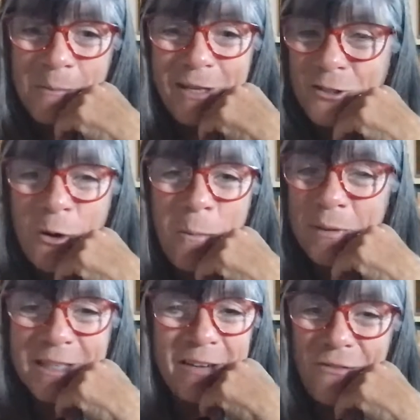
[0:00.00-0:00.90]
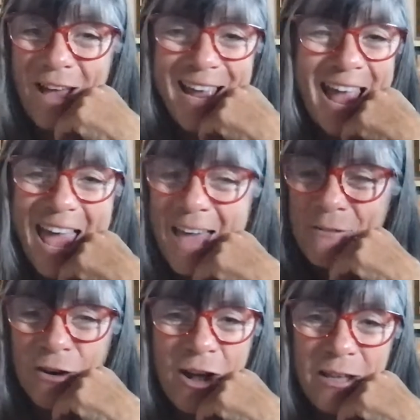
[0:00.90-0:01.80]
I don't believe I
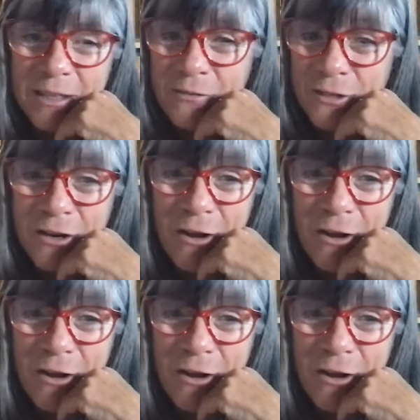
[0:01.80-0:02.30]
ever got lifted